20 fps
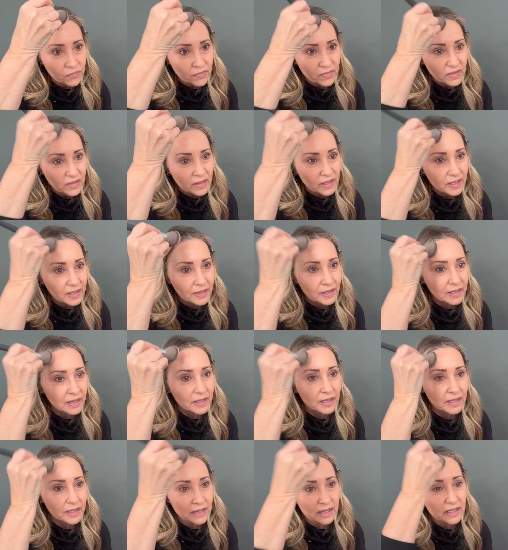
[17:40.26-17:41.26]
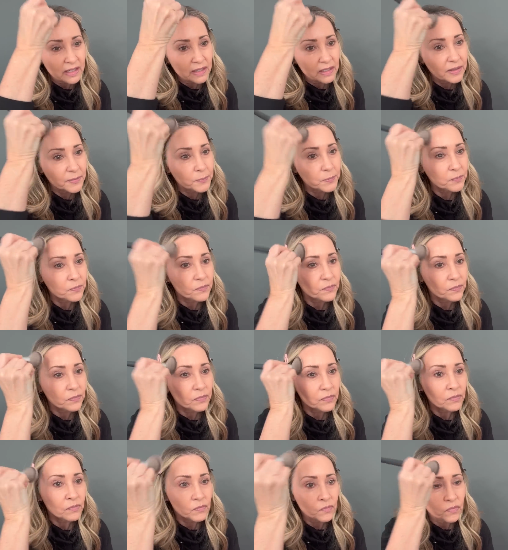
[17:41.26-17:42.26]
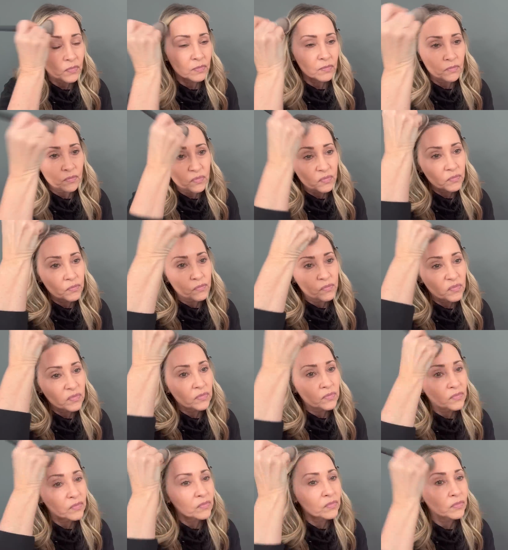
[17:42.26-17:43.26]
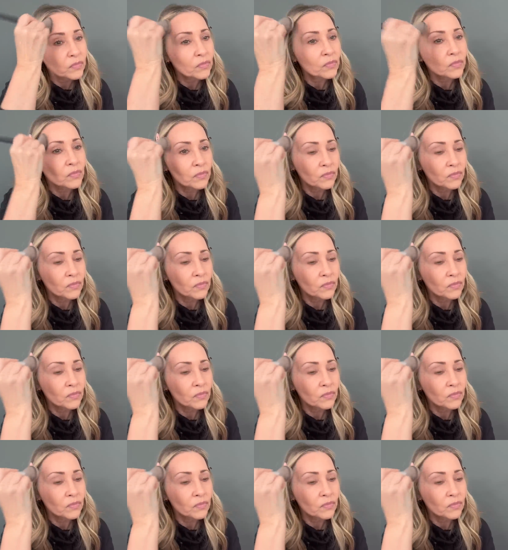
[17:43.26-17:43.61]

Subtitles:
(silence)